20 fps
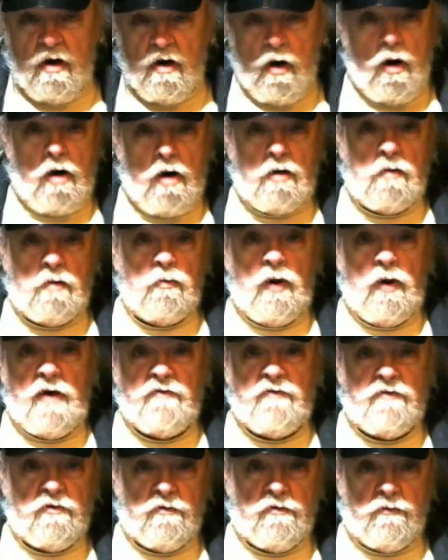Autumn
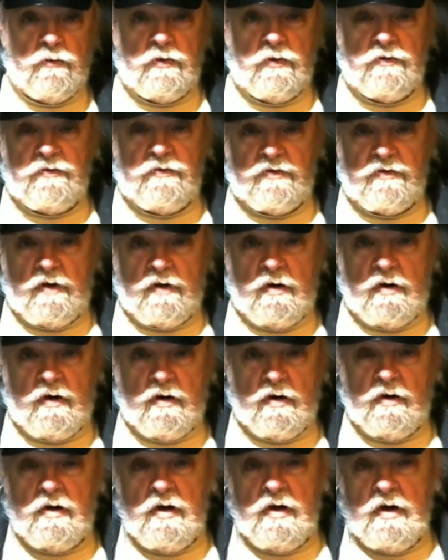Revel with
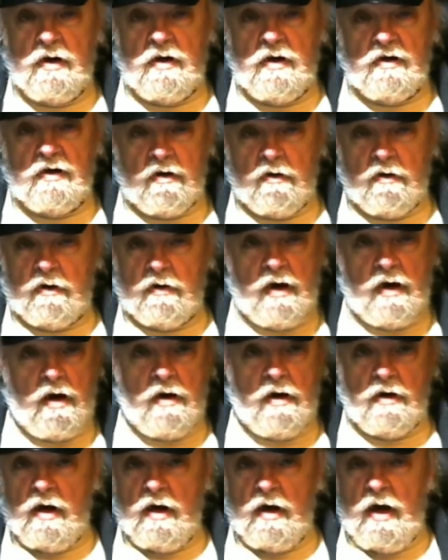
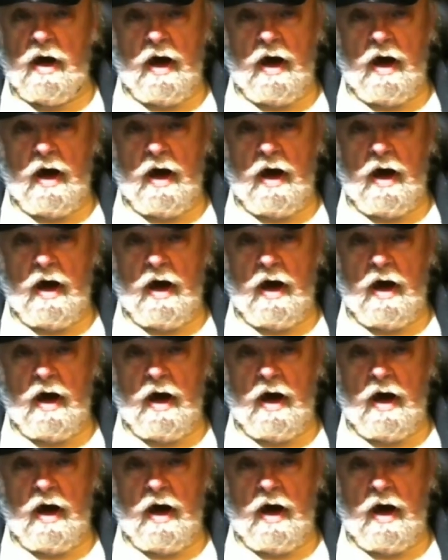Garricon.